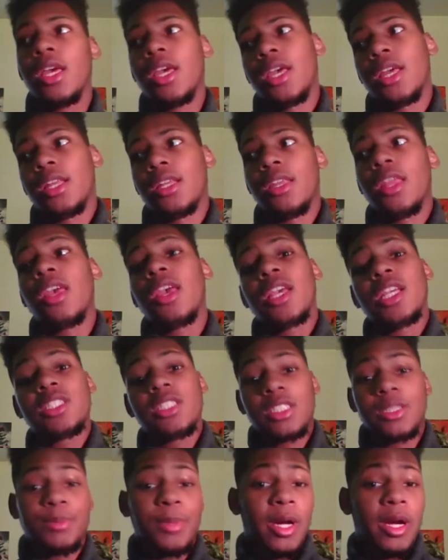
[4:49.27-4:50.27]
and he's
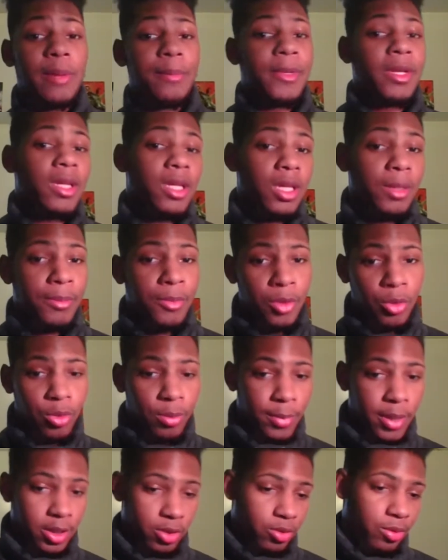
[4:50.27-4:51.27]
inspired me to keep doing
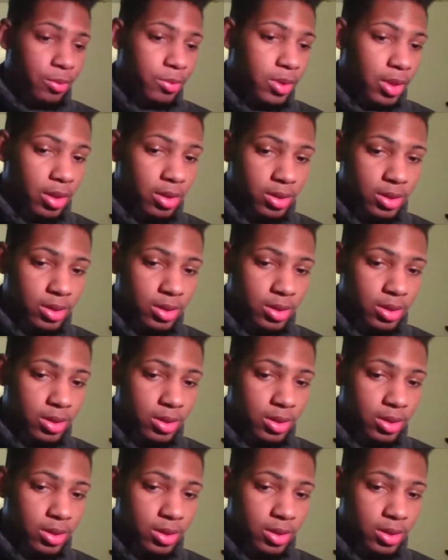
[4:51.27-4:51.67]
my YouTube channel.